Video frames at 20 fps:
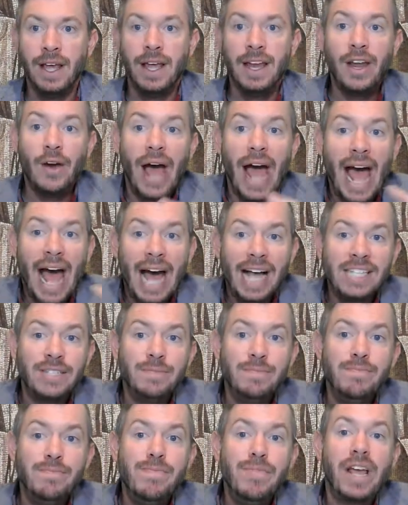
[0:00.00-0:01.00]
Now,
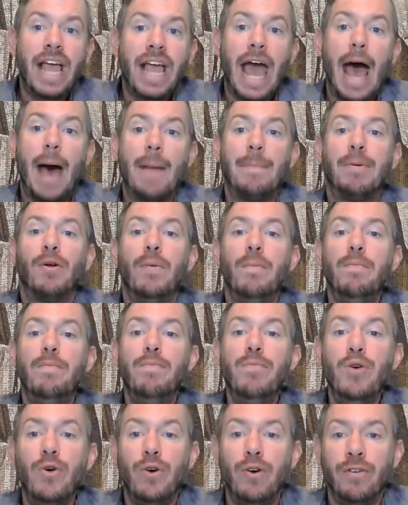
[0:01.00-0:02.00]
as the capital
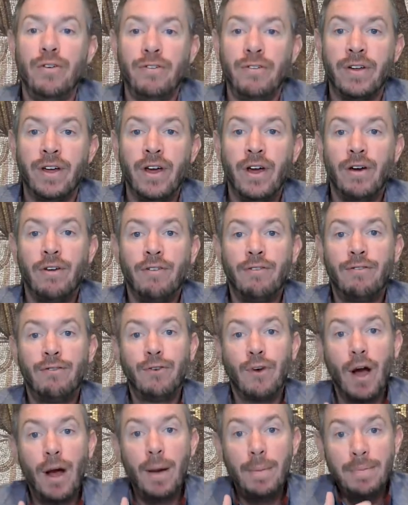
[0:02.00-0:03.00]
moved
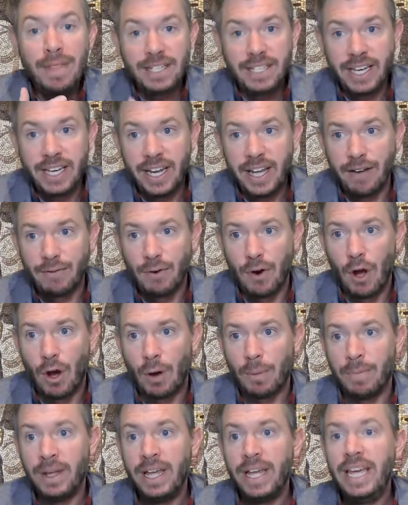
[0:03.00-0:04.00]
from the city of
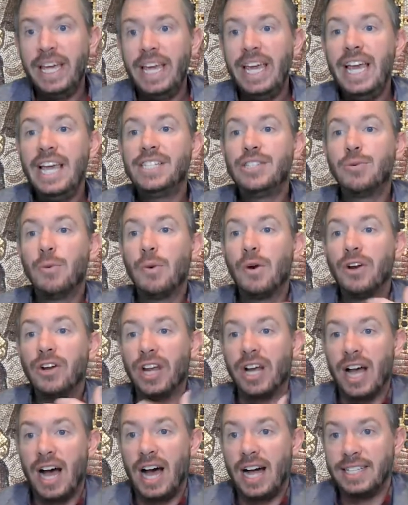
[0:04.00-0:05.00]
Rome eastward
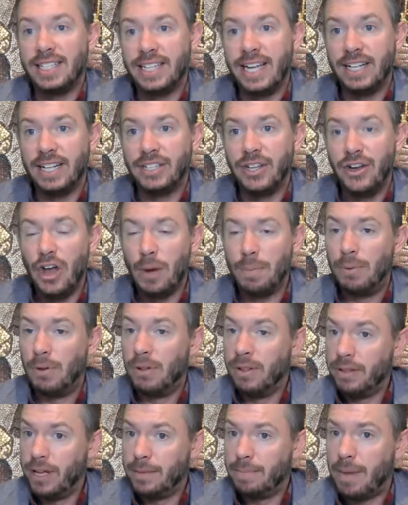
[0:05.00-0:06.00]
to
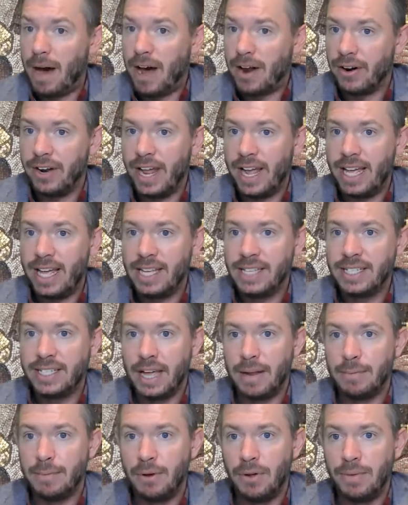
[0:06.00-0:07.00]
Constantinople in modern day
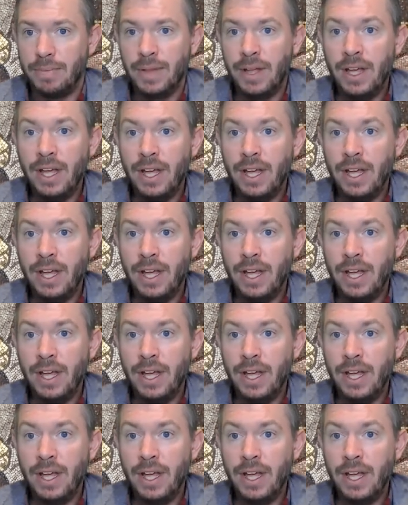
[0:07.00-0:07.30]
Istanbul,